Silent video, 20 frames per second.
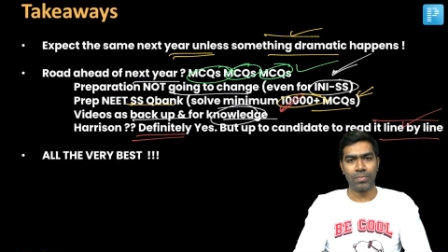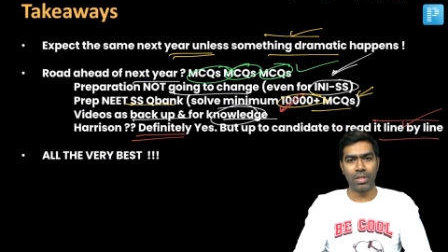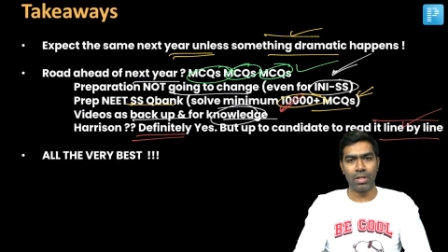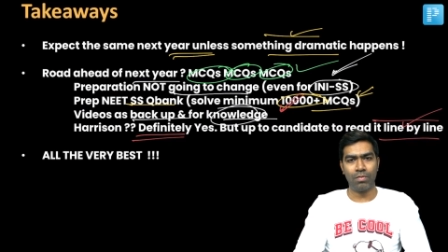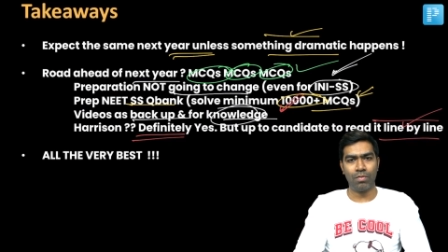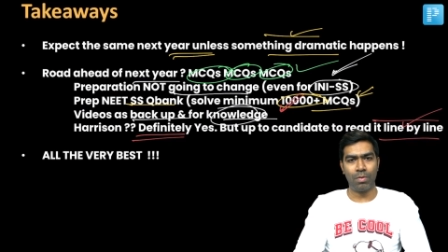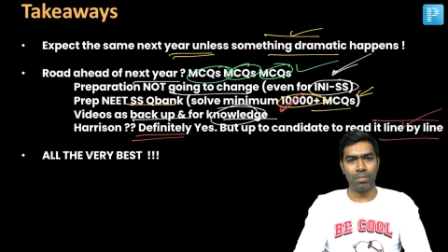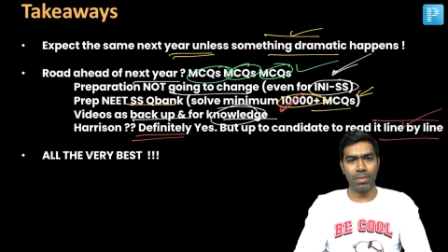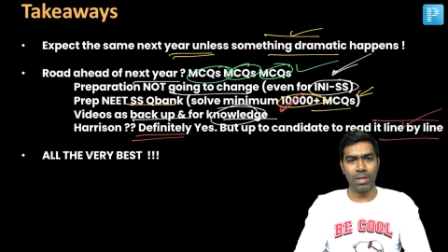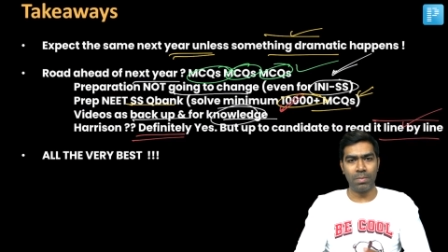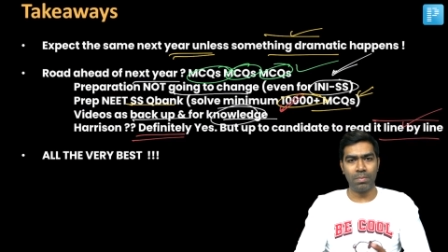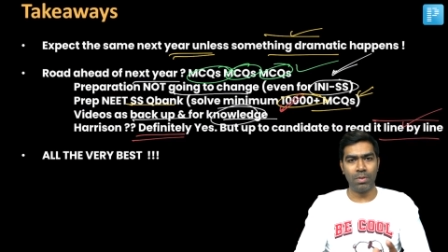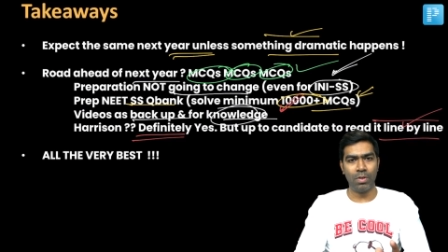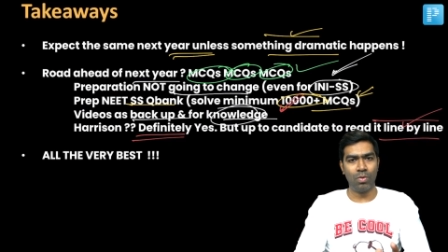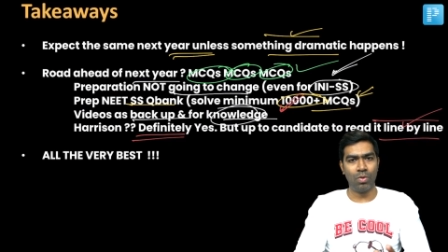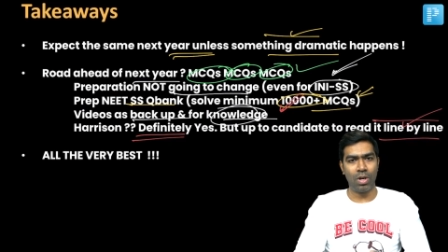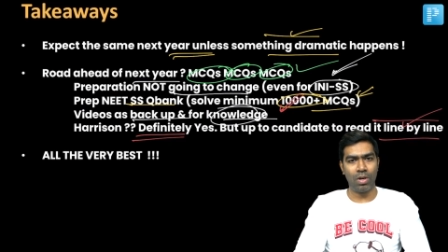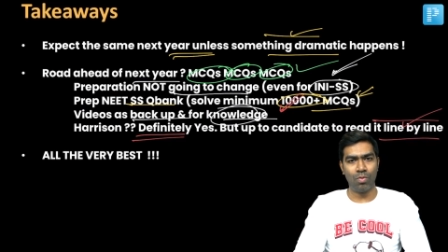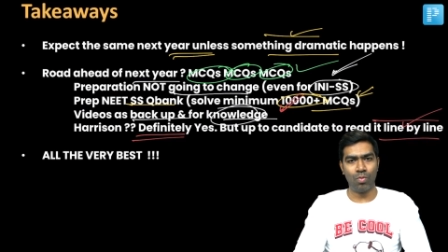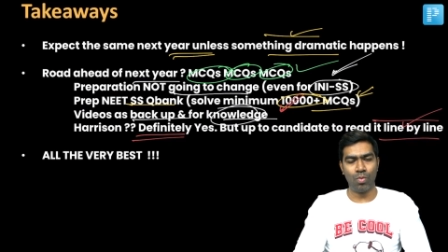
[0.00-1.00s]
For people
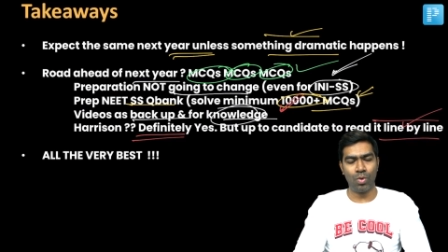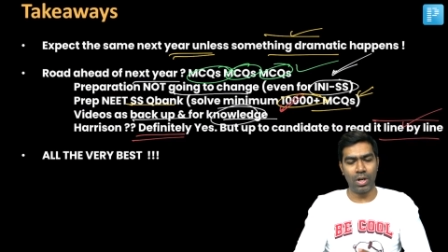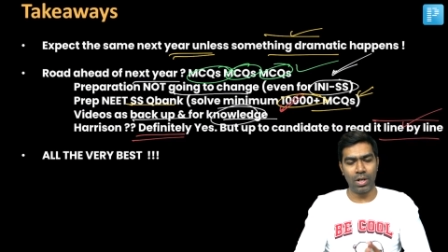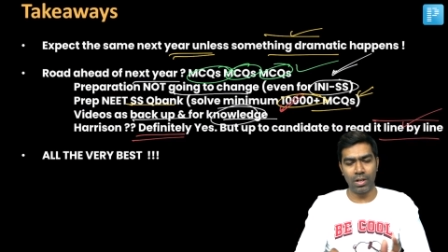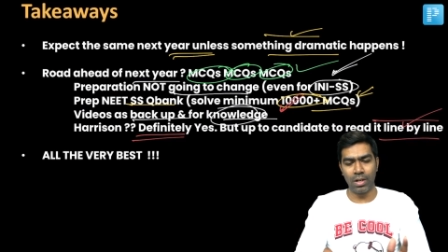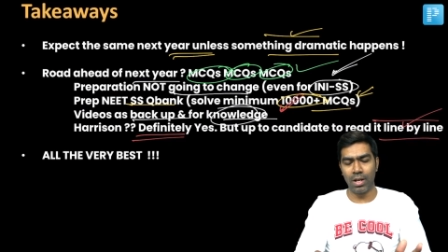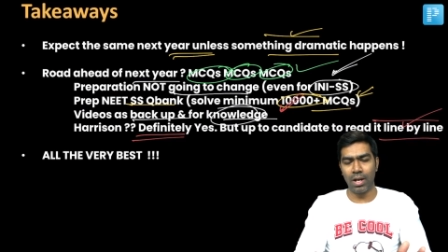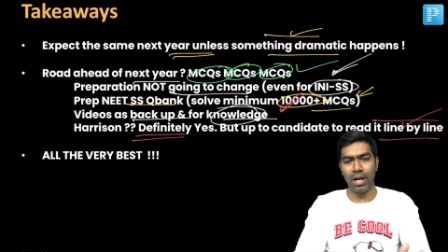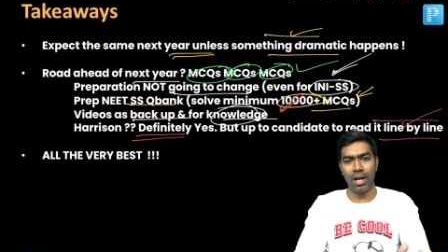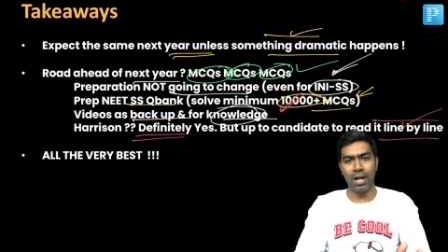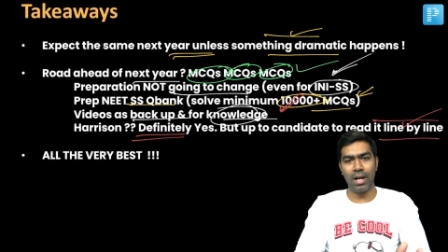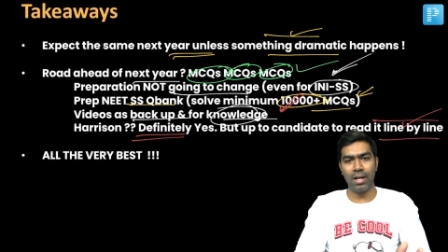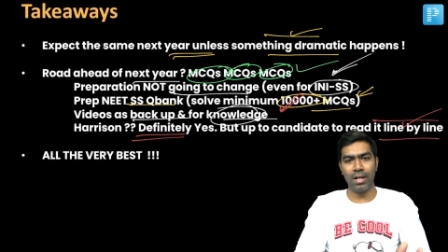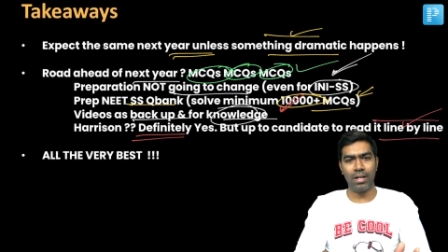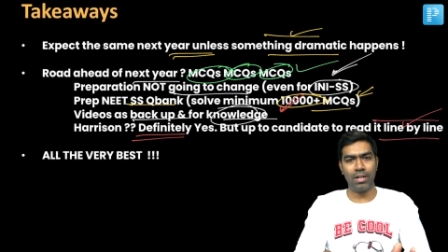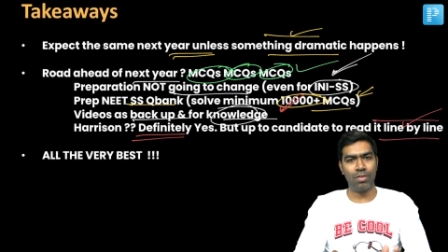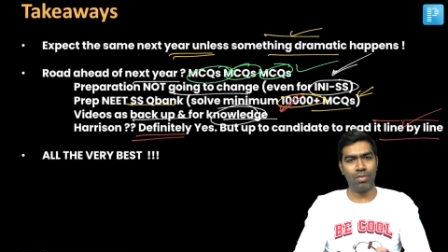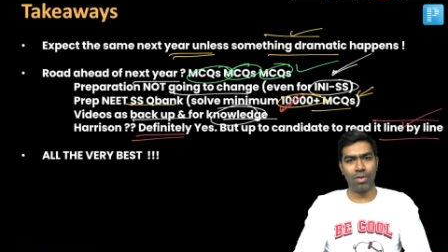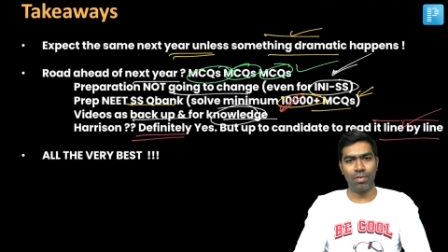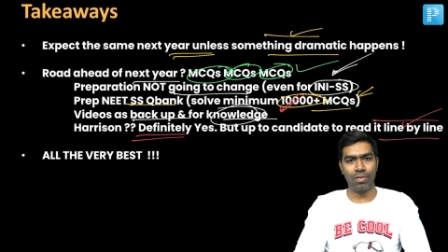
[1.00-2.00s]
who have worked hard
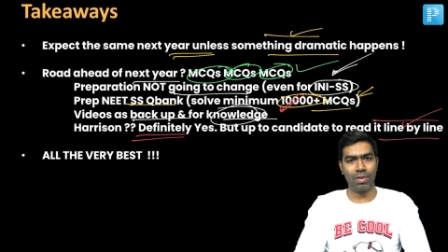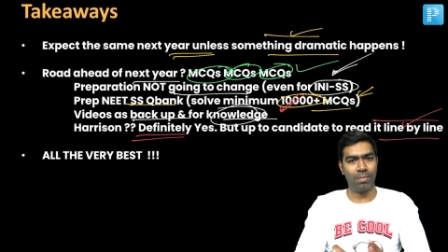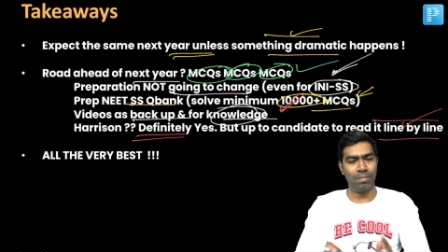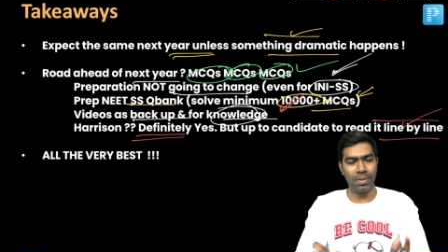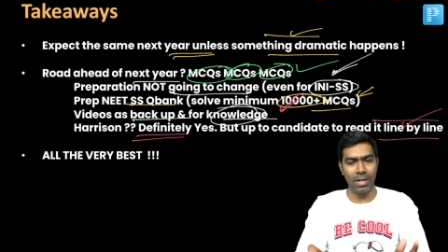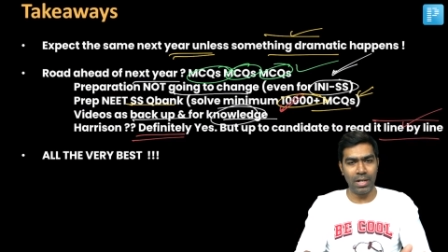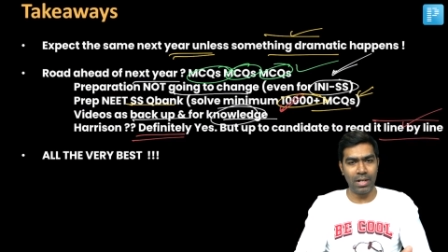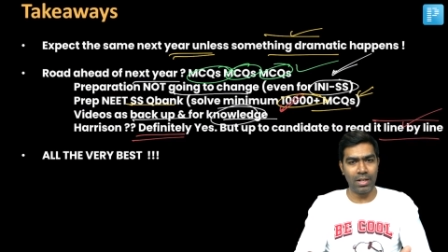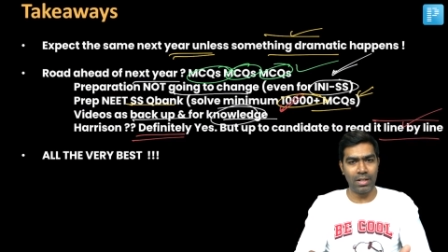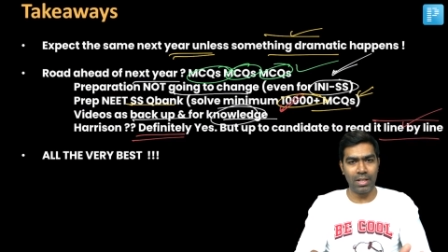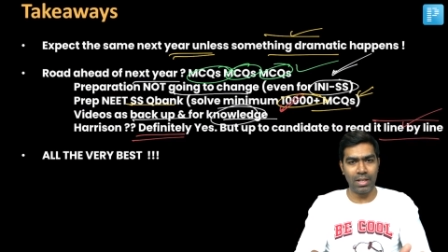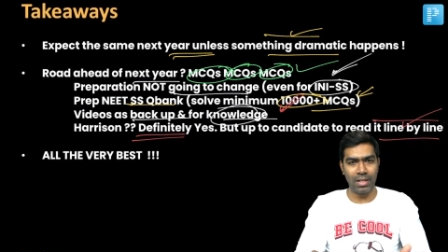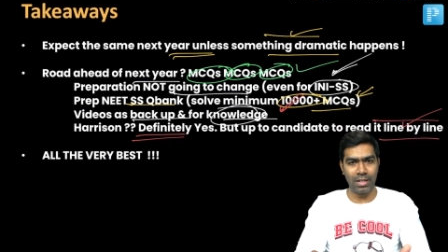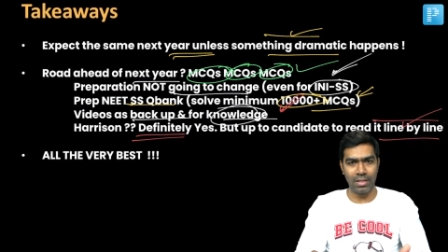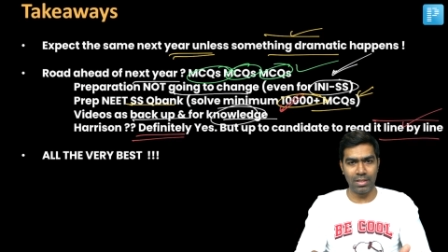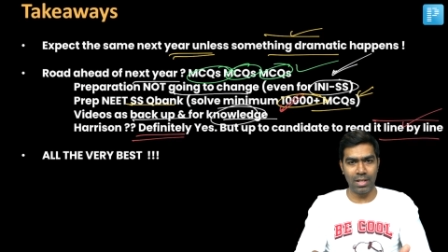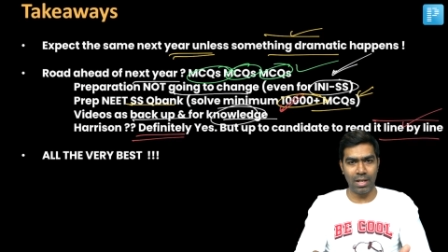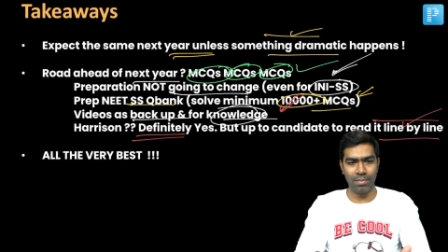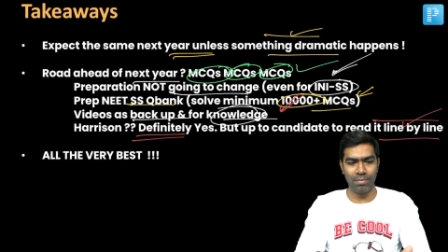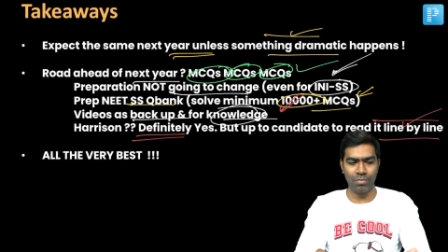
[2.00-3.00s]
and you have completed the
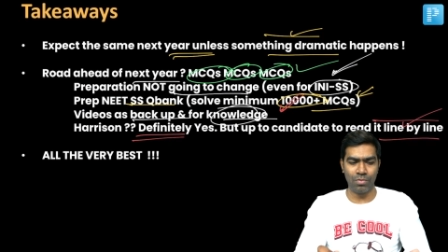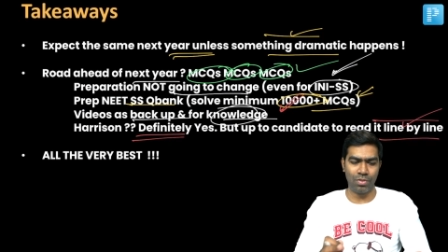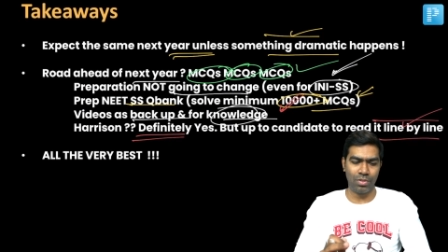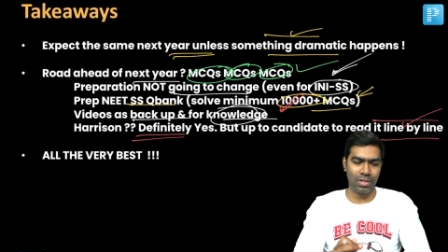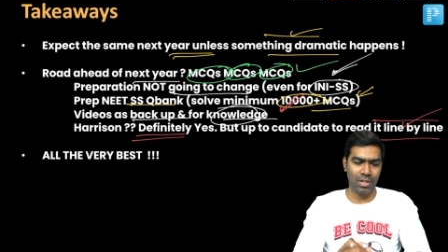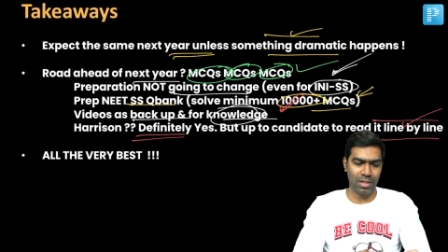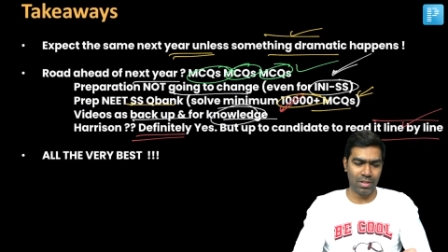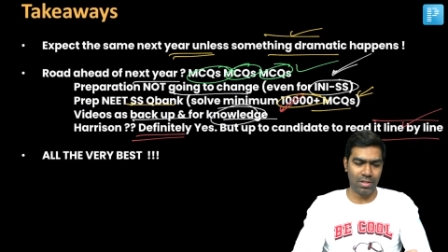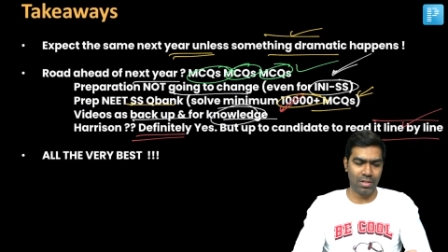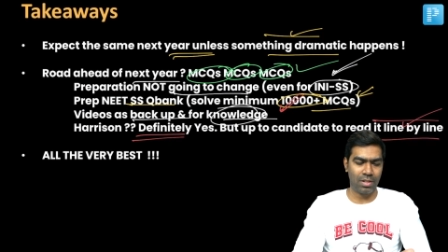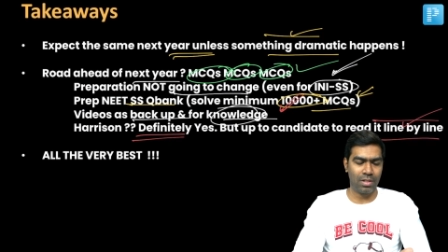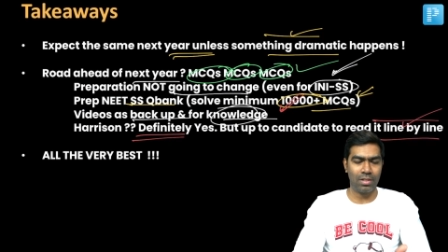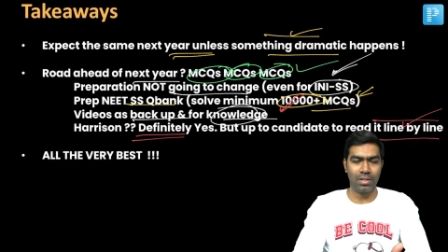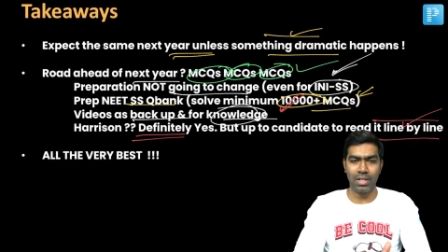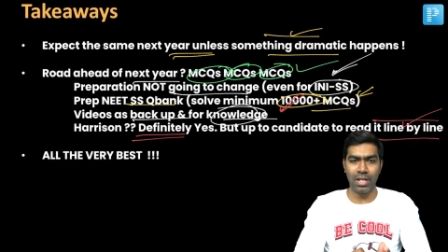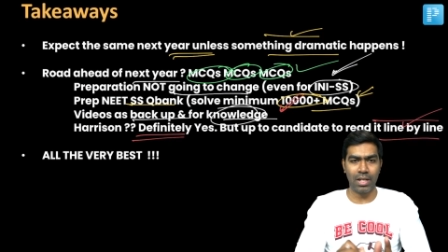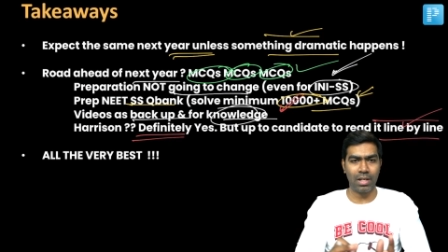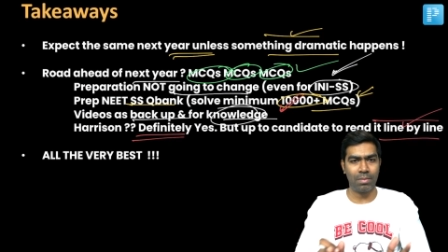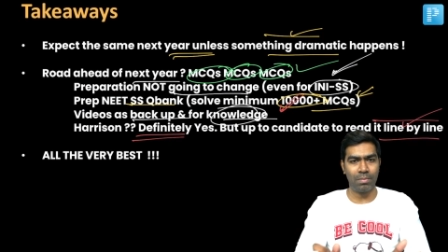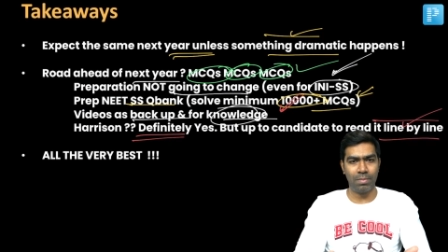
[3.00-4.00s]
exam, just
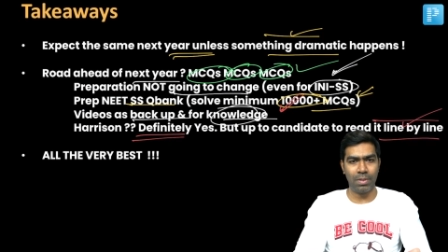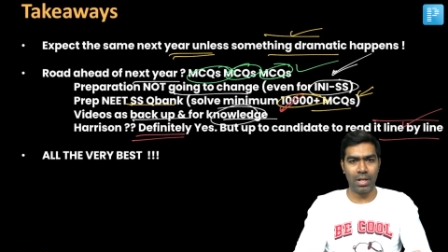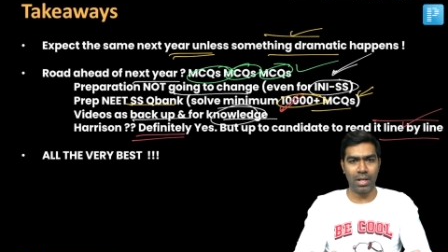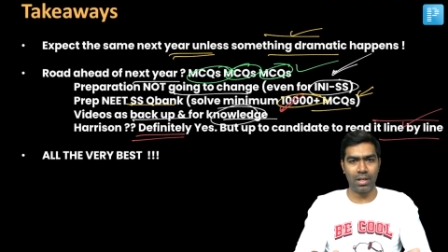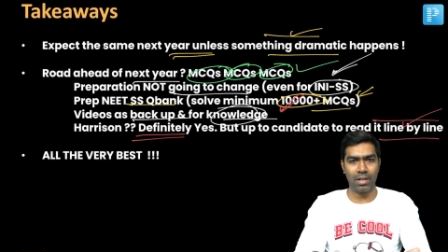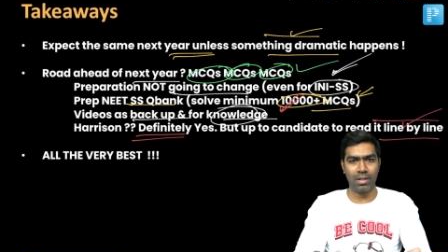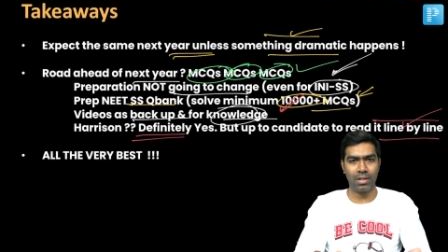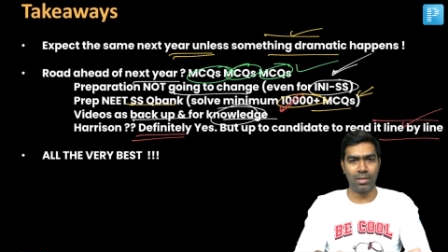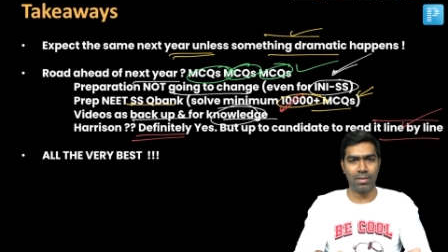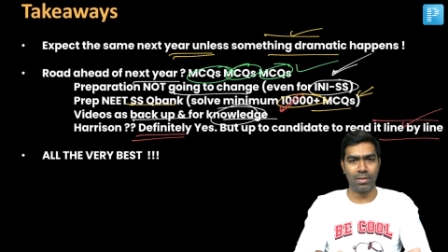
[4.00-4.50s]
take a break.